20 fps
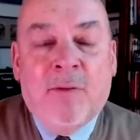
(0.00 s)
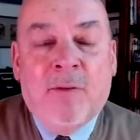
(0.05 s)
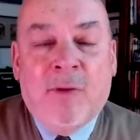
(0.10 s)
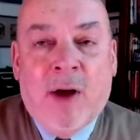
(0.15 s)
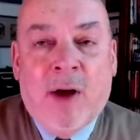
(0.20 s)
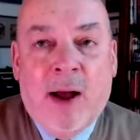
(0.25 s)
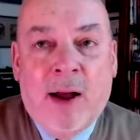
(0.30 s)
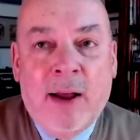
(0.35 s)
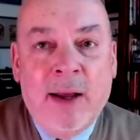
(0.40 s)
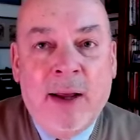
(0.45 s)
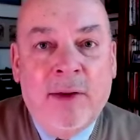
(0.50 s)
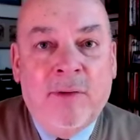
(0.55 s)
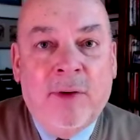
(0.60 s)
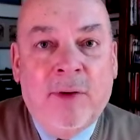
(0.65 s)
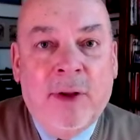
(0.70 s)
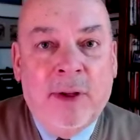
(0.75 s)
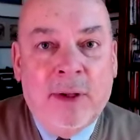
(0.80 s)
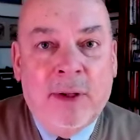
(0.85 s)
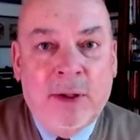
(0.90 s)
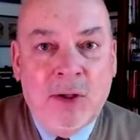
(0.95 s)

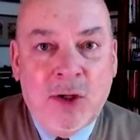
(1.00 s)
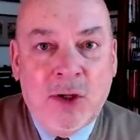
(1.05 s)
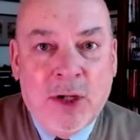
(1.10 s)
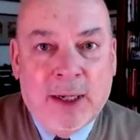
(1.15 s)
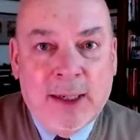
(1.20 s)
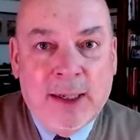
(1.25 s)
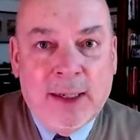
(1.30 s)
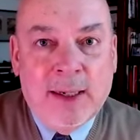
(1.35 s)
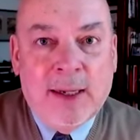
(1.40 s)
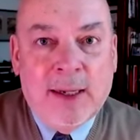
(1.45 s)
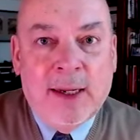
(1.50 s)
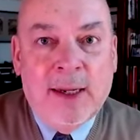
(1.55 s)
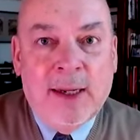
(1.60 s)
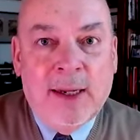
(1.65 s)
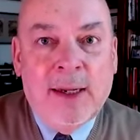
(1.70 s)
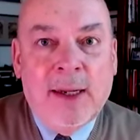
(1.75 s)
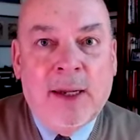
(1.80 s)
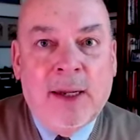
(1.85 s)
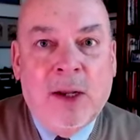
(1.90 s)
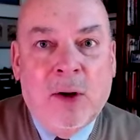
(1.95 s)
five
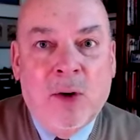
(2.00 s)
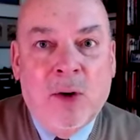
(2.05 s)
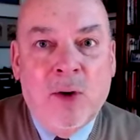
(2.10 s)
justices